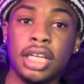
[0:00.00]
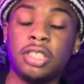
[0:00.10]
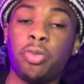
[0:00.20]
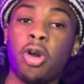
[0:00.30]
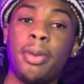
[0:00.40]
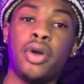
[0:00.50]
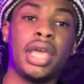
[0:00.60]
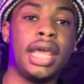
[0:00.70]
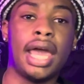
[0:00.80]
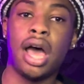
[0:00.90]
it's more about
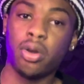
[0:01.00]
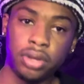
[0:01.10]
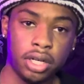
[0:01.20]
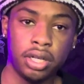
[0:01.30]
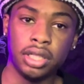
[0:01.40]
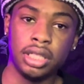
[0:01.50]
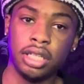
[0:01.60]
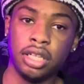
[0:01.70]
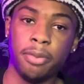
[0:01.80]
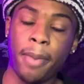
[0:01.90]
getting out there
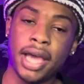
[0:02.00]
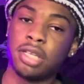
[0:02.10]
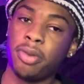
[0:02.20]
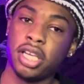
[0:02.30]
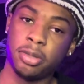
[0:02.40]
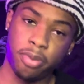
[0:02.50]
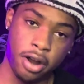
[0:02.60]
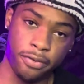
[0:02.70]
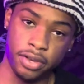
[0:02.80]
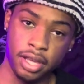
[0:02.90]
than maximizing
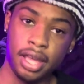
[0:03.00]
profit.